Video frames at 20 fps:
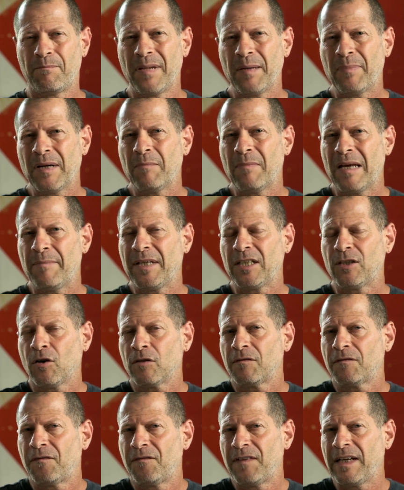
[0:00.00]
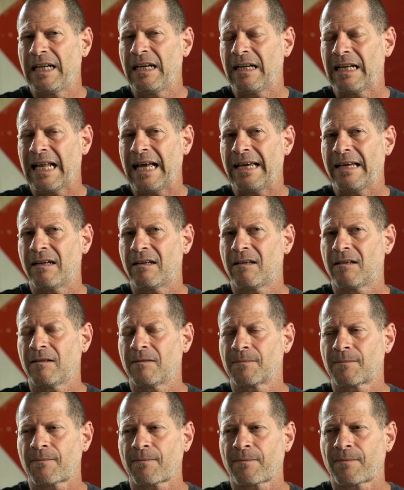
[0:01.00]
people maybe don't feel like
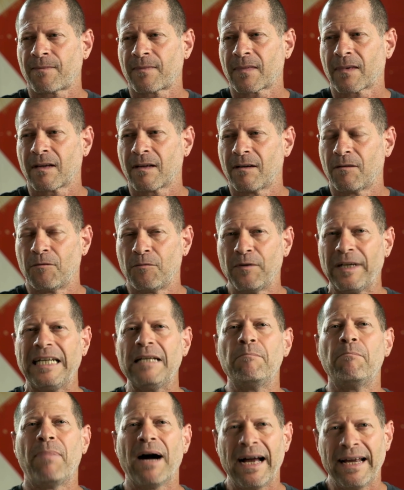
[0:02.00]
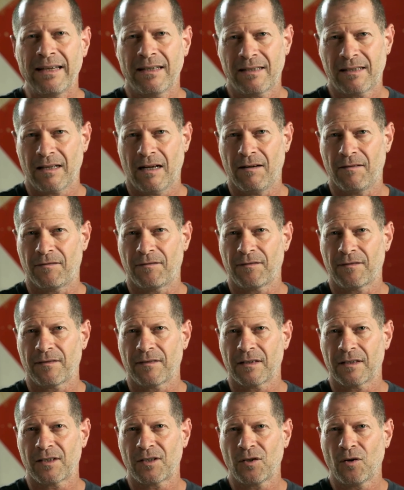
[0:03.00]
really buying
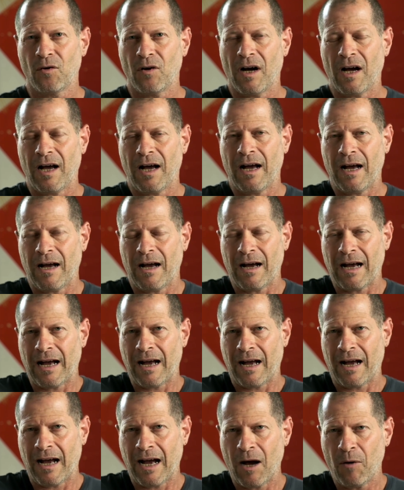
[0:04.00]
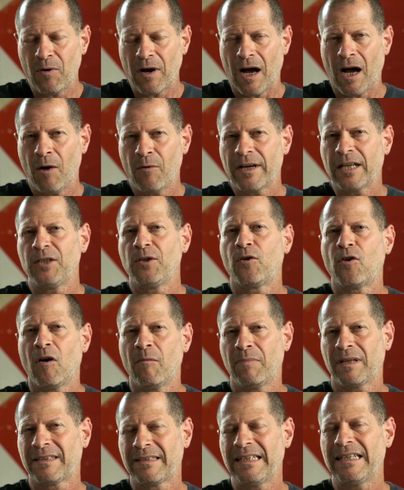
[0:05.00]
stuff. So uh, uh, how, how can you
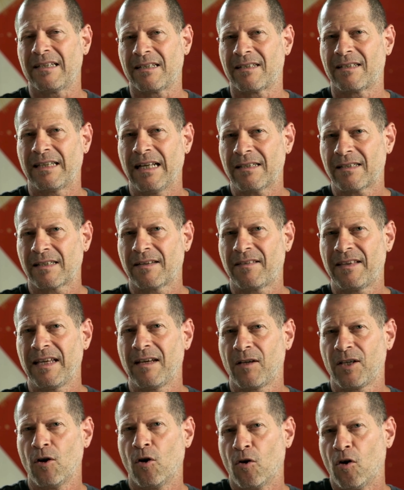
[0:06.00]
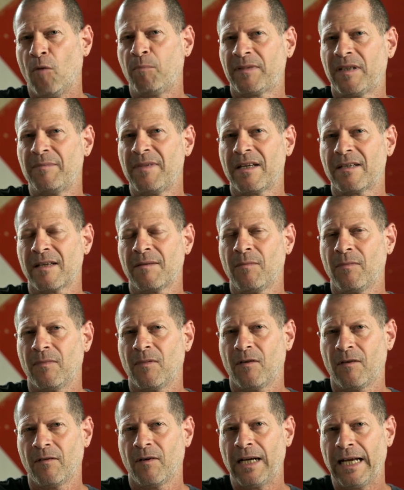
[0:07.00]
combat this? That's the thing, your
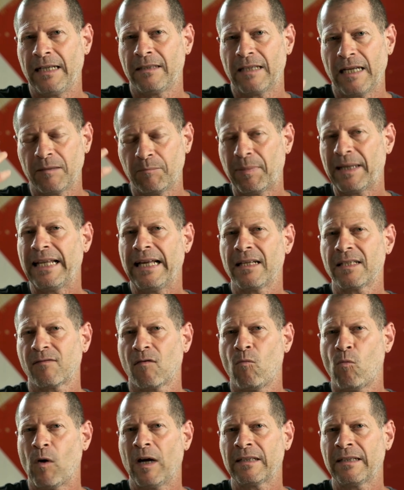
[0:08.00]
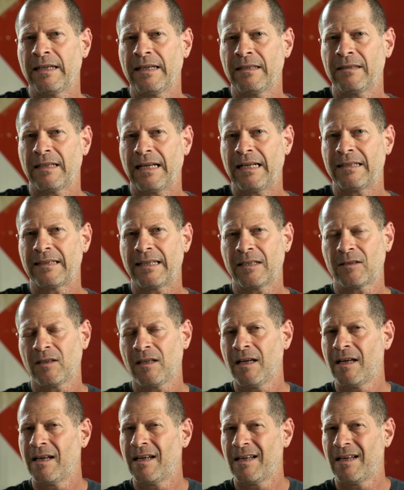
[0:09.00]
optimism uh, and, and plans from one hand and
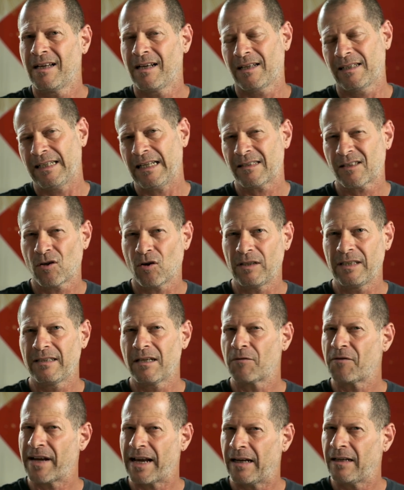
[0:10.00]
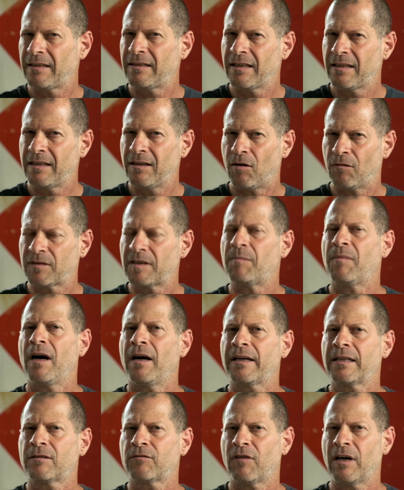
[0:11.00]
then let's call it the reality of the
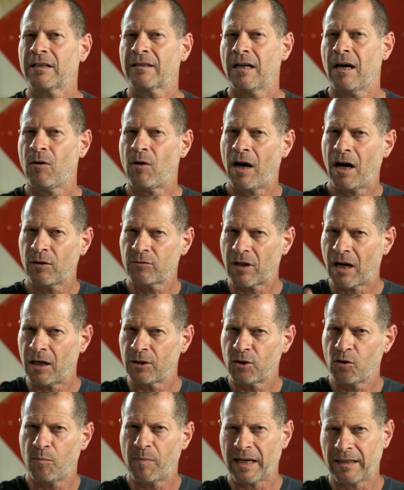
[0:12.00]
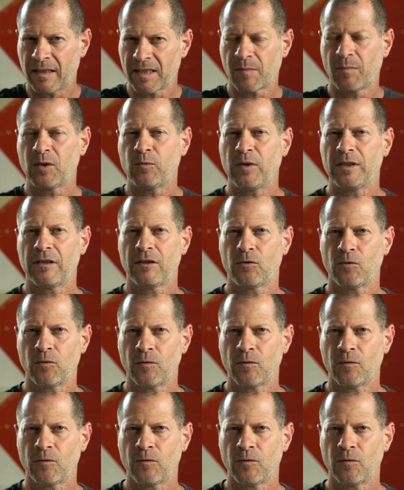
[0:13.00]
market right now. How, how do you balance between the